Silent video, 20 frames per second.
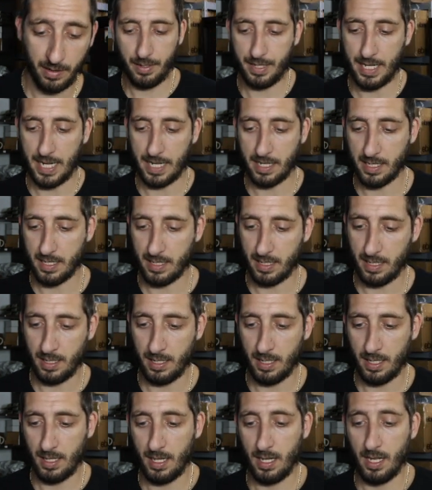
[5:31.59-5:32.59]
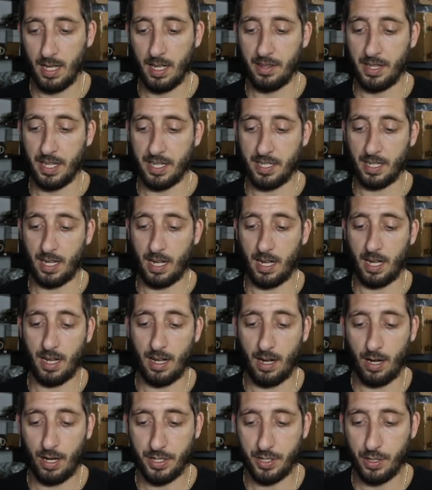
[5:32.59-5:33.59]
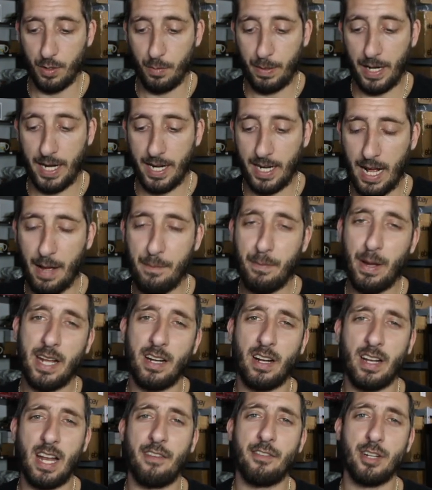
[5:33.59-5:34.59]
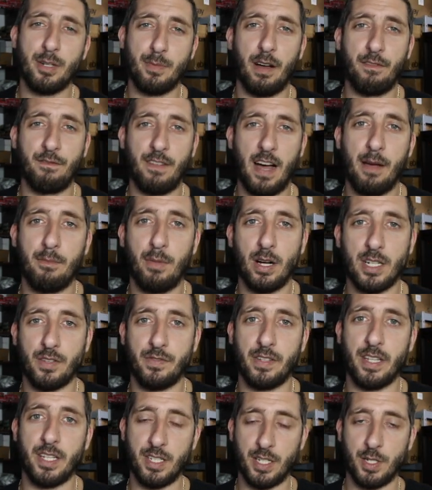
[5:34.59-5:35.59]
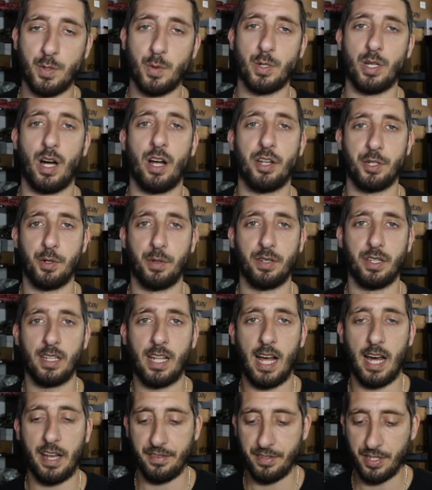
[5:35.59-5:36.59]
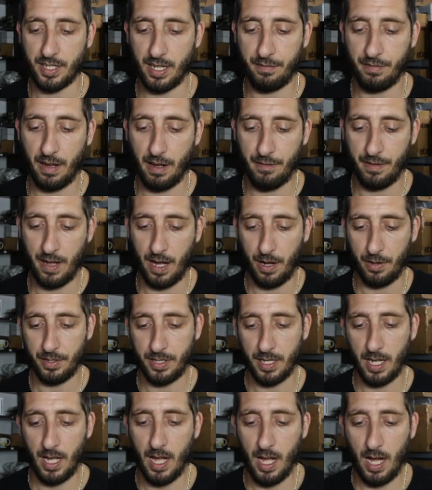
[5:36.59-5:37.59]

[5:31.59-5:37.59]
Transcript: Next, this I also paid. I paid on average about $5 for this. This was also in the lot of stuff I found.